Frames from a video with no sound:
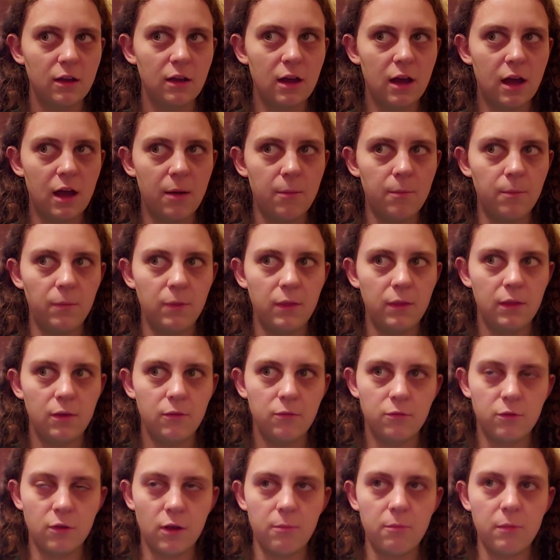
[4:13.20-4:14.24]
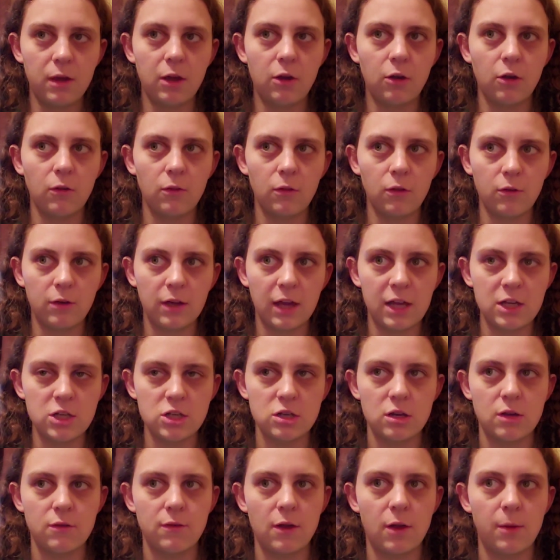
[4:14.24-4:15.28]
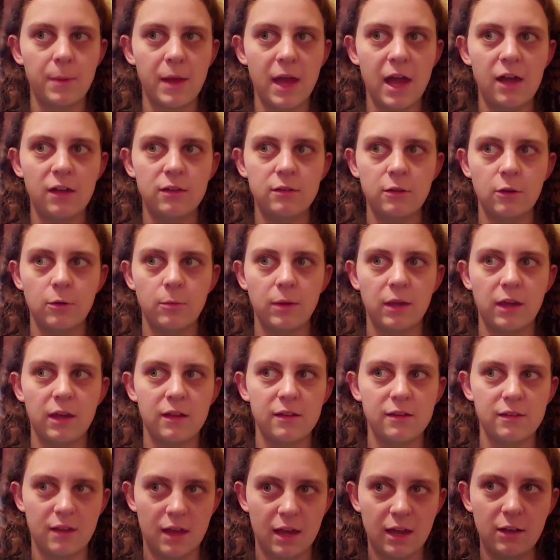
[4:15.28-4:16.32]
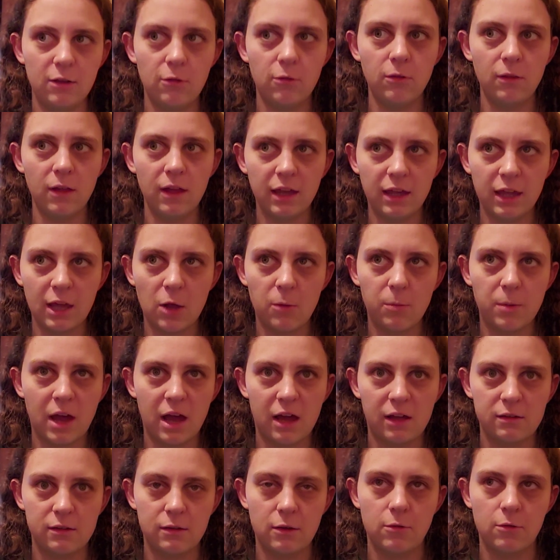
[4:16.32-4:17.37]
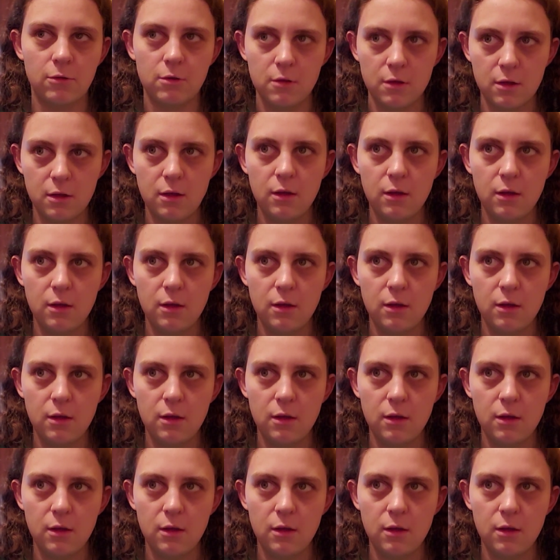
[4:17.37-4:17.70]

from my current location of El Paso, because I don't like El Paso.